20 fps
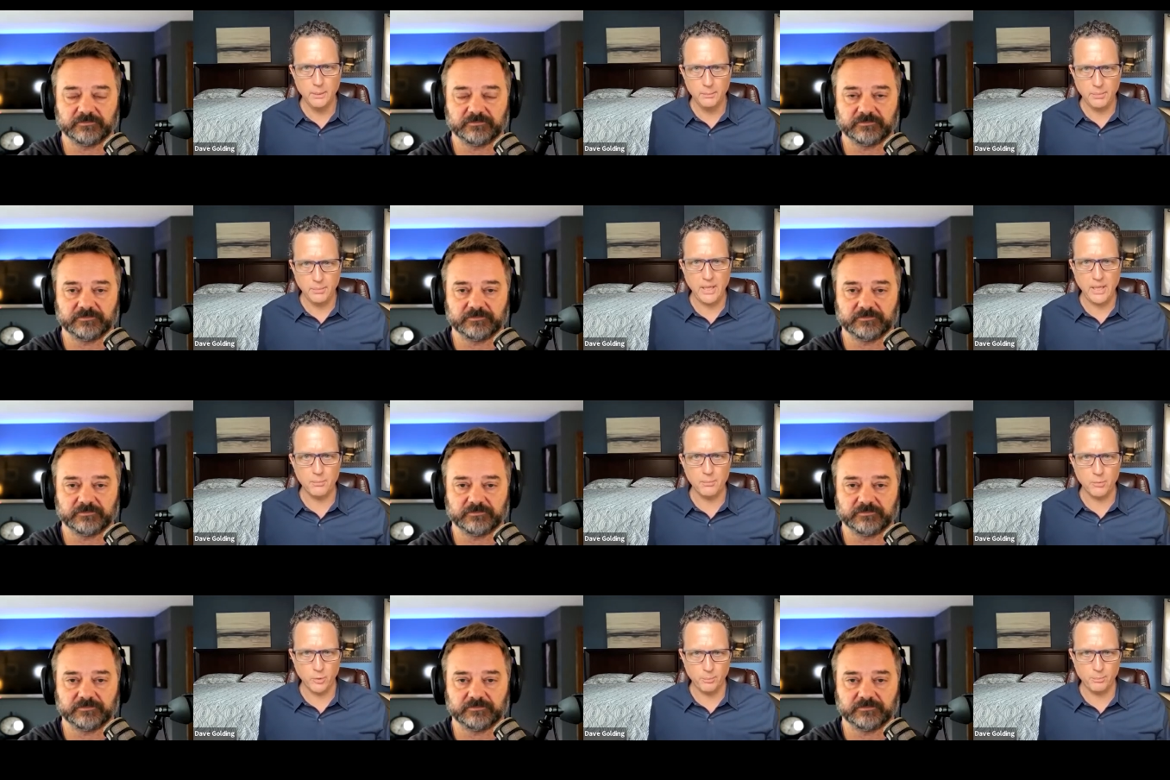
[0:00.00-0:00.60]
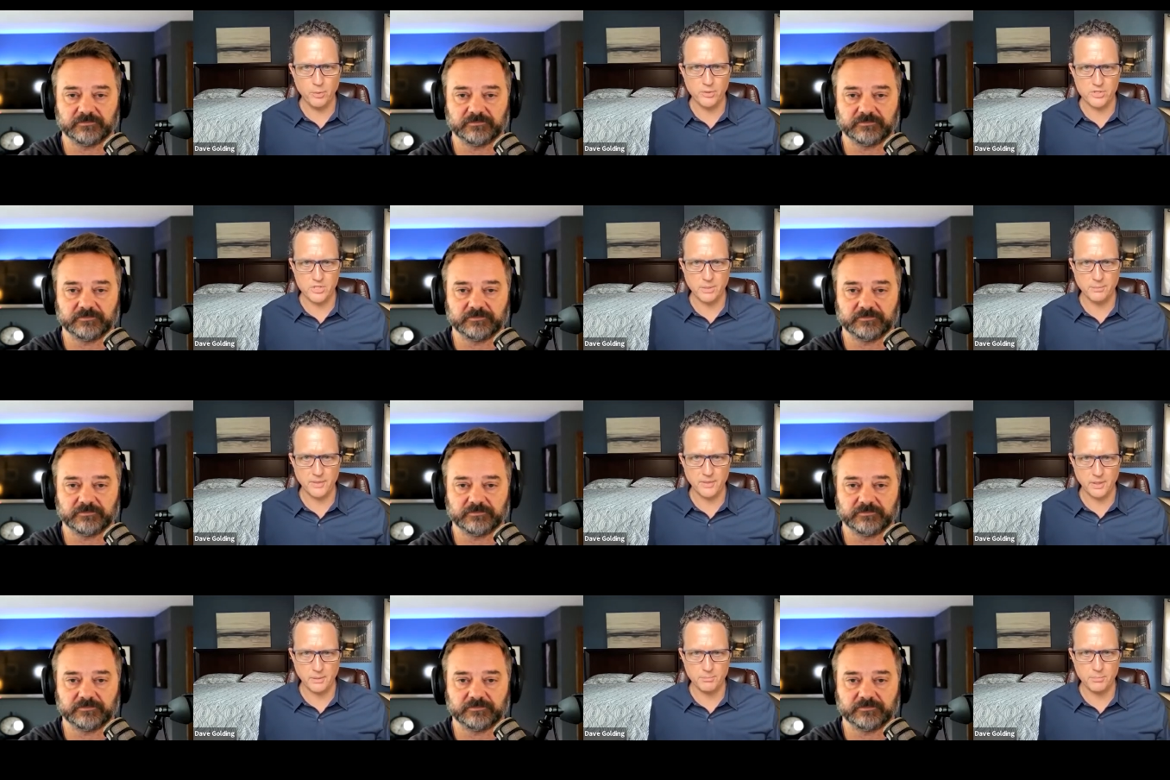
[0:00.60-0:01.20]
Speaker 1: be able to put
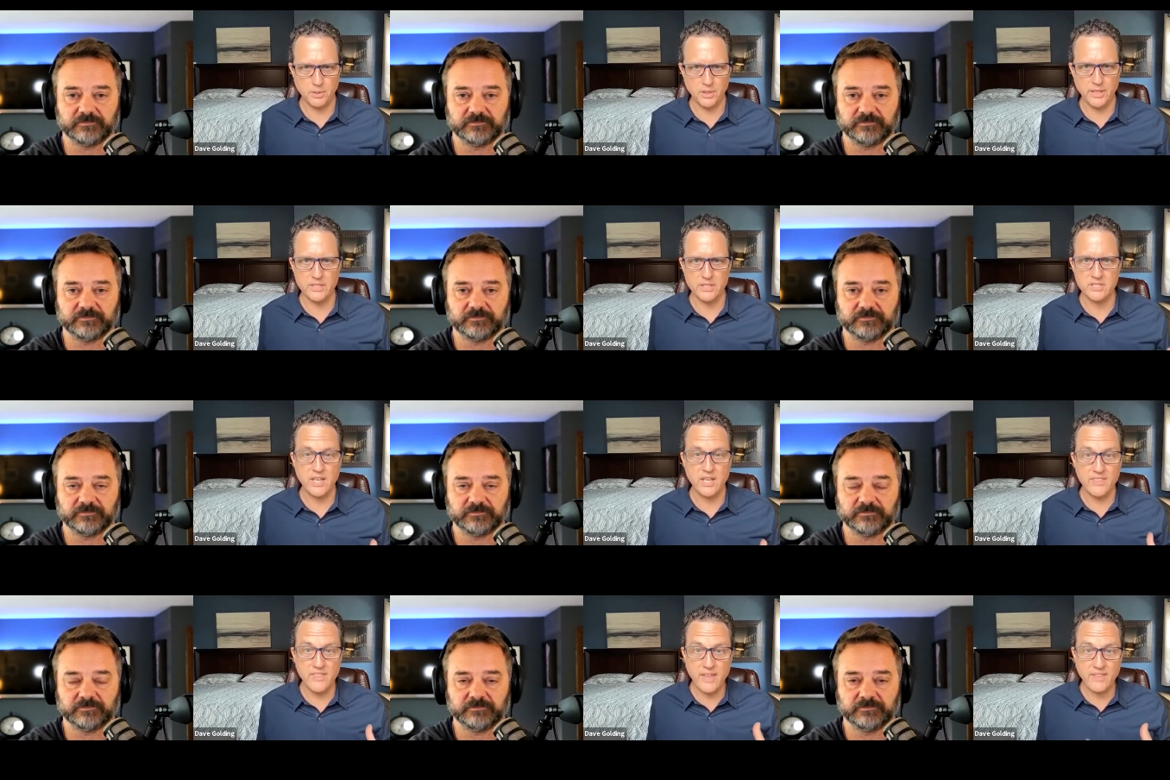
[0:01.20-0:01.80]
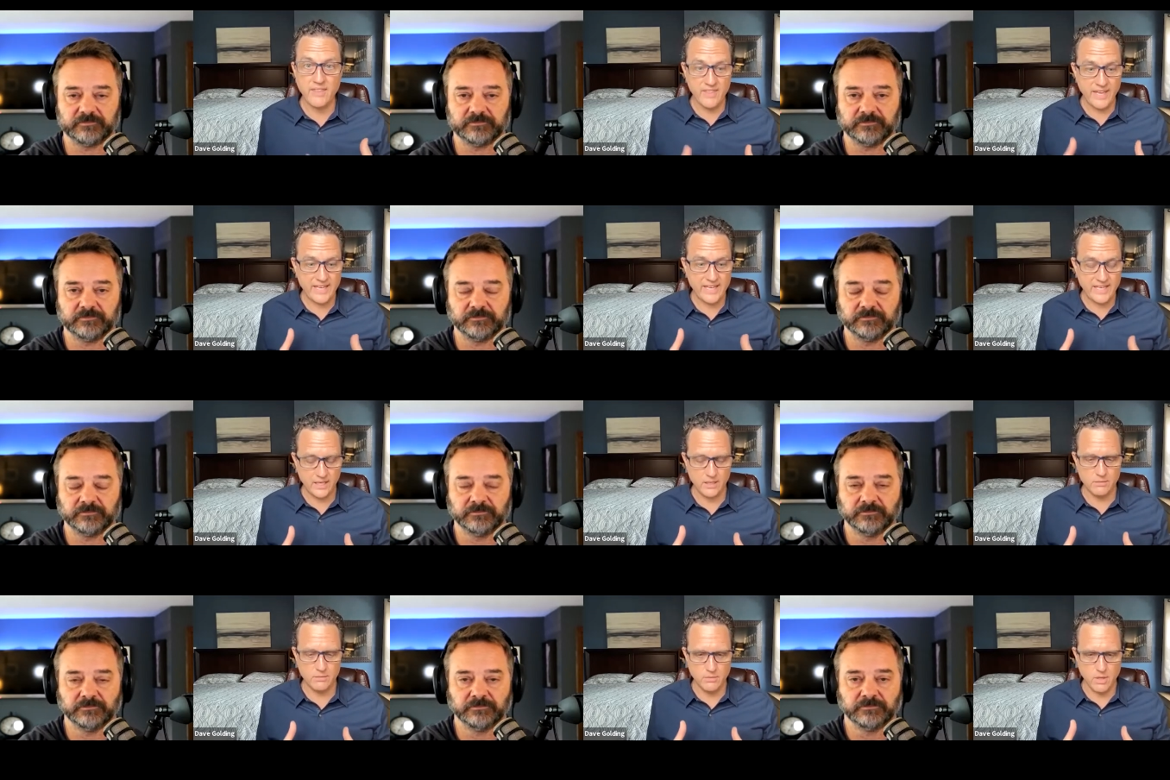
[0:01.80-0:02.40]
something in place, and then they
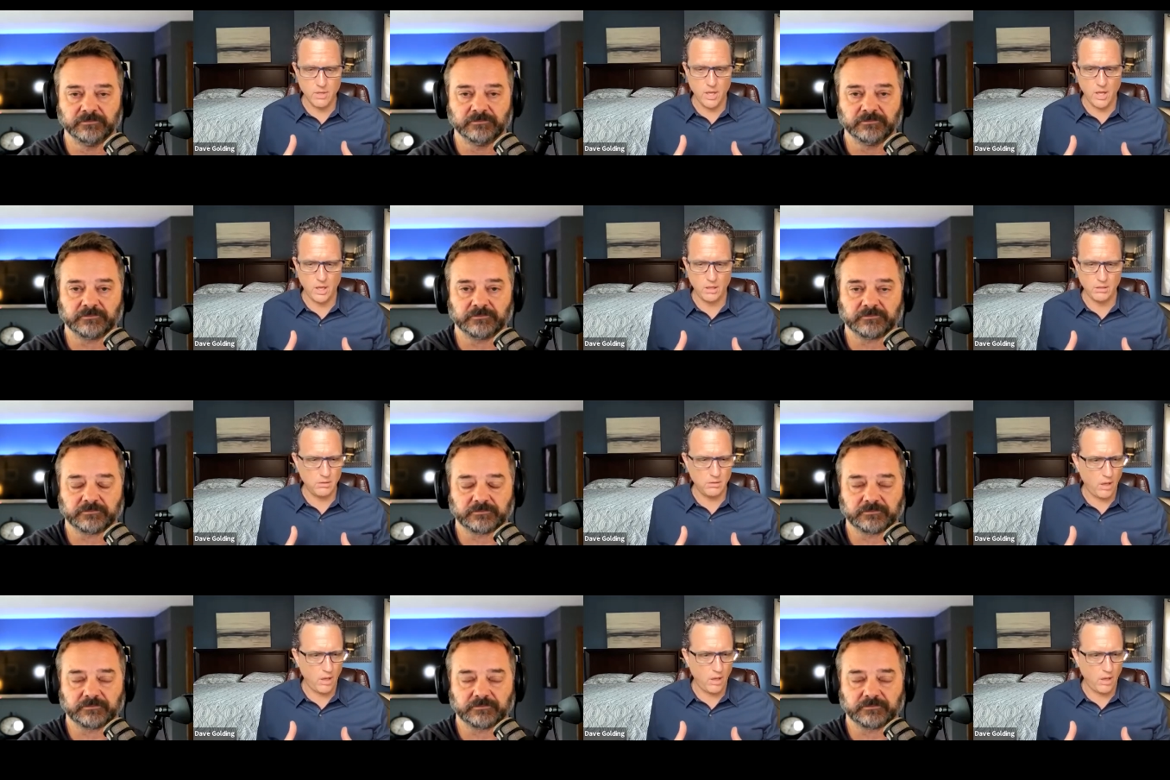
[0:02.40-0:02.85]
can uh,